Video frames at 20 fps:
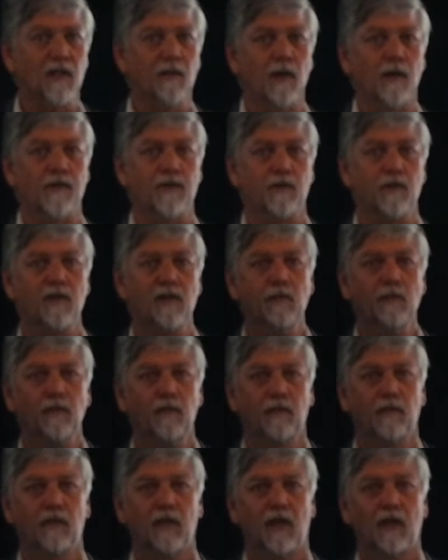come up through them
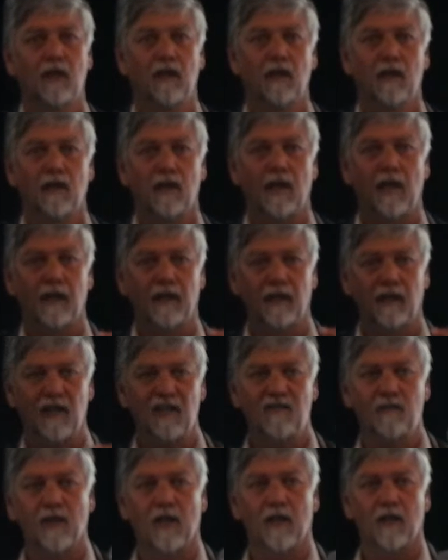and
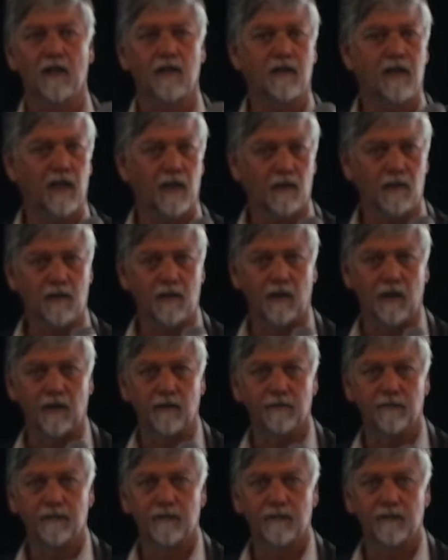leave behind calcrete.